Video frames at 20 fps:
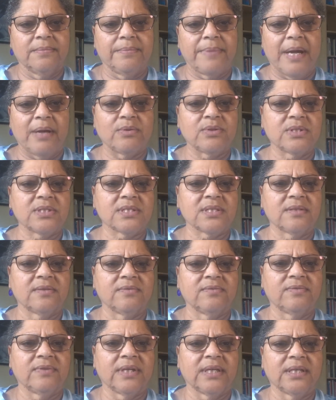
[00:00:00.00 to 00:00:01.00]
bouts
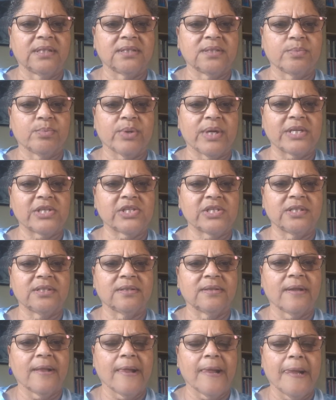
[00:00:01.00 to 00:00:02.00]
of
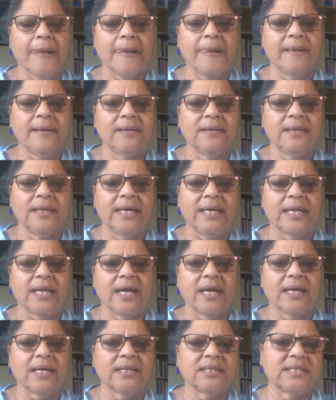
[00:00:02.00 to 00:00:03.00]
depression, and
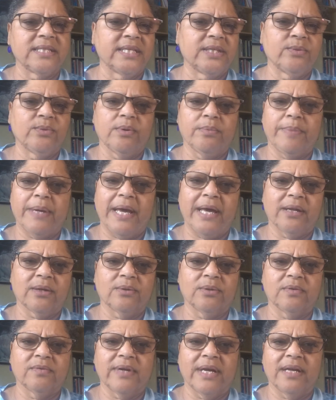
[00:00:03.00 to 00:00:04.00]
I continue a
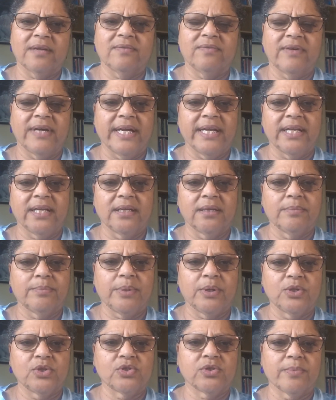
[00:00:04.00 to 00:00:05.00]
battle around fighting
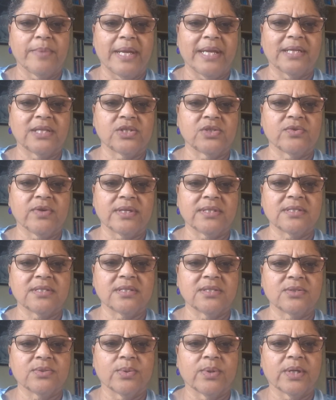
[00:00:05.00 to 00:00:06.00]
post-traumatic stress
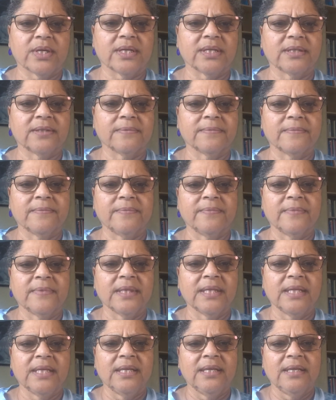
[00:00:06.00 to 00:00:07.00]
disorder.
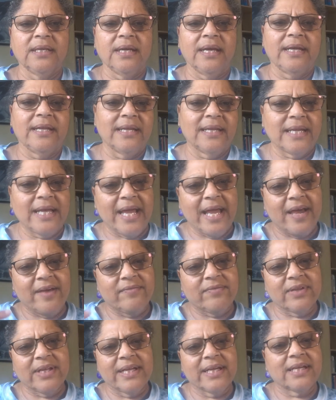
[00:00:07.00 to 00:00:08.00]
And then I
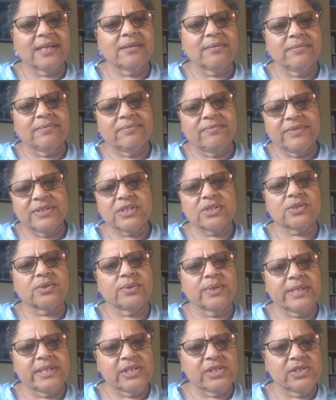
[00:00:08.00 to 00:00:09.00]
have like
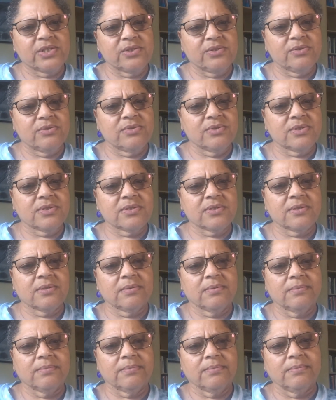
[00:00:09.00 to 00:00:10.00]
physical issues,
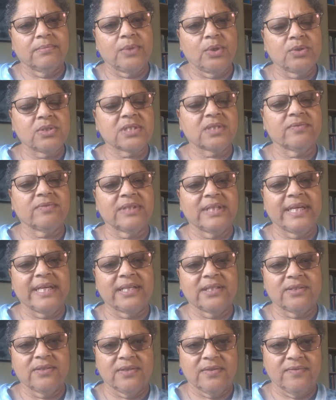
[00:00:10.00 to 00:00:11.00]
mostly
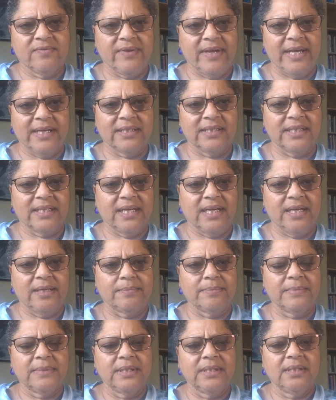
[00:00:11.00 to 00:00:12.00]
related to the fact that I
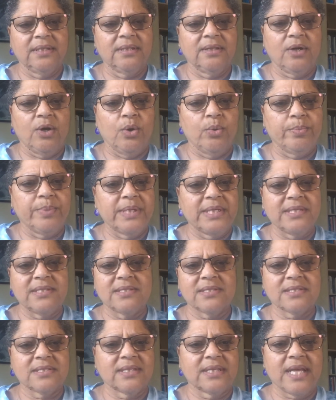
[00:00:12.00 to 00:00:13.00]
am
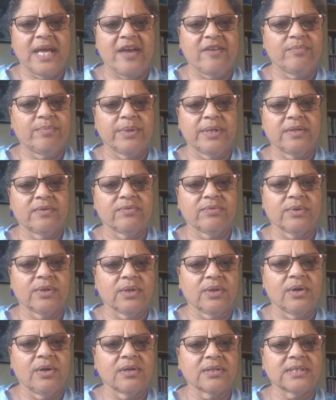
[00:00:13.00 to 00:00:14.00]
obese and have been for a
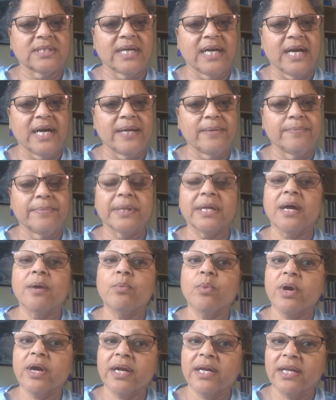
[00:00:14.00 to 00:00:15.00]
long time, but
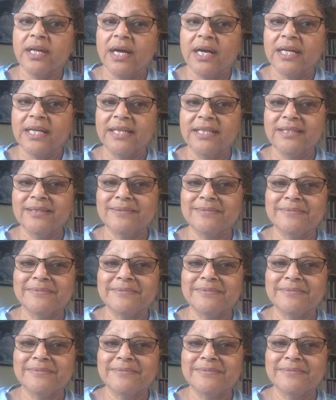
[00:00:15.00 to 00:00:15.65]
I'm working on it